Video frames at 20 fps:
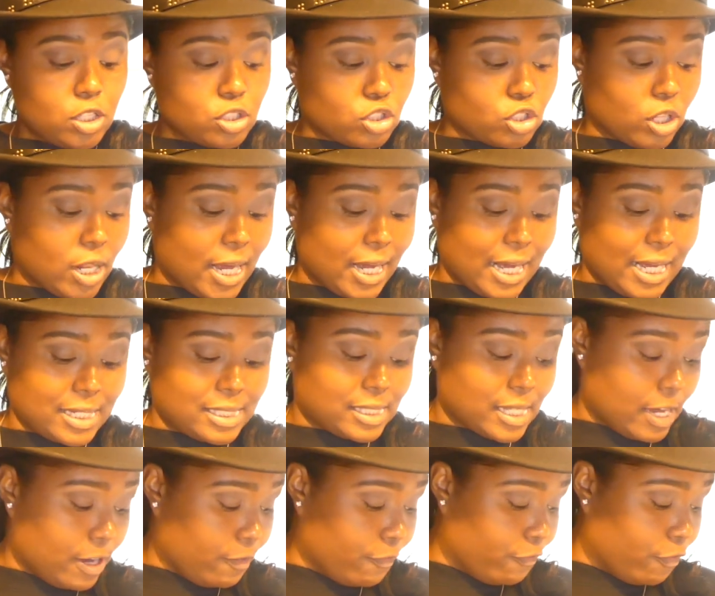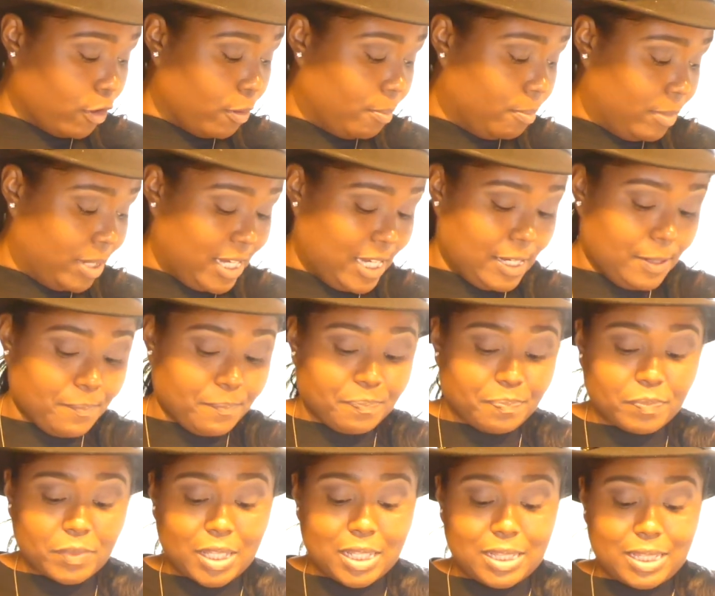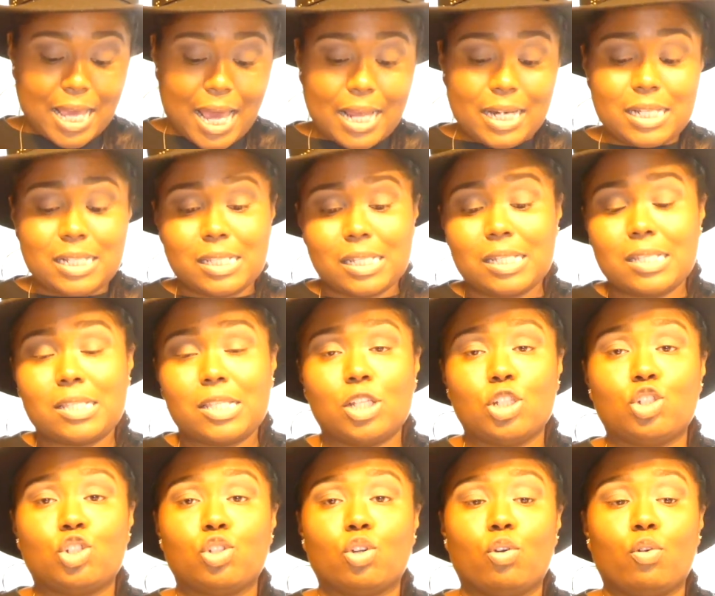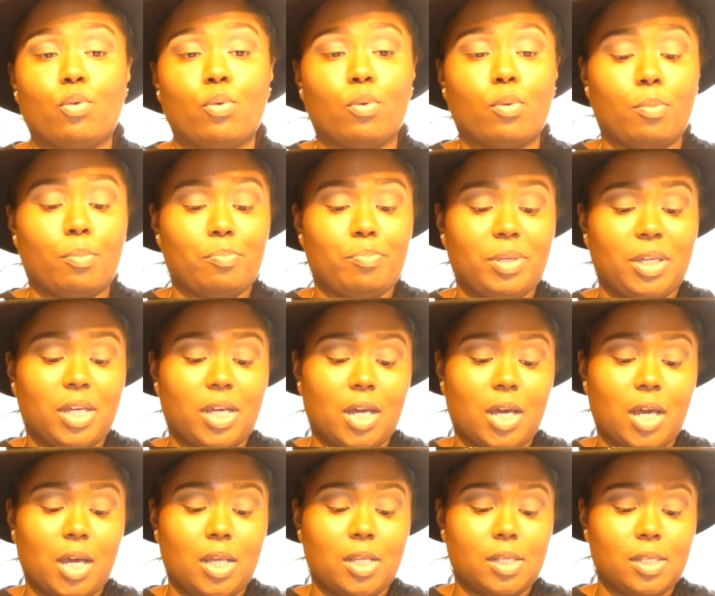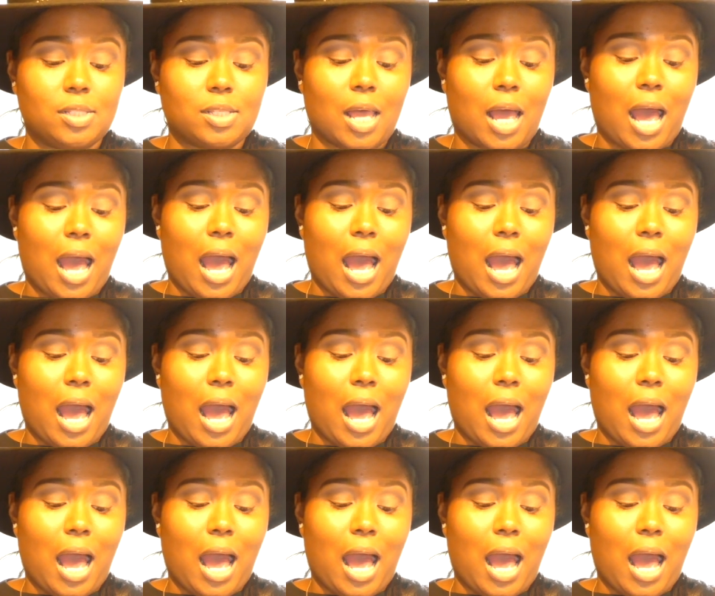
So like I said, for me, that is essential because